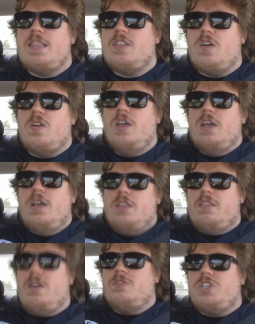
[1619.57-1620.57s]
and
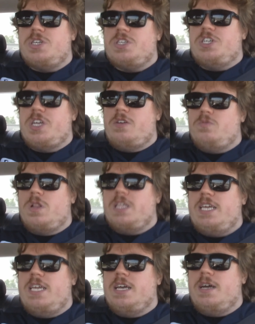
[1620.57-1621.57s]
they're just
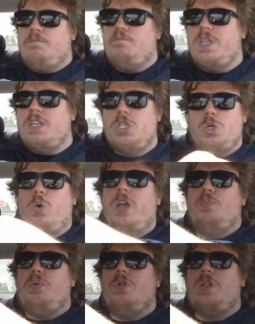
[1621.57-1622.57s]
generally
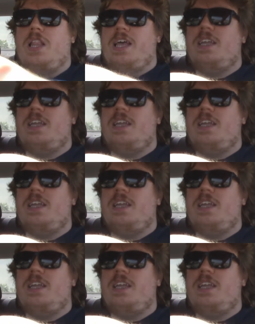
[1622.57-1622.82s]
enjoyable,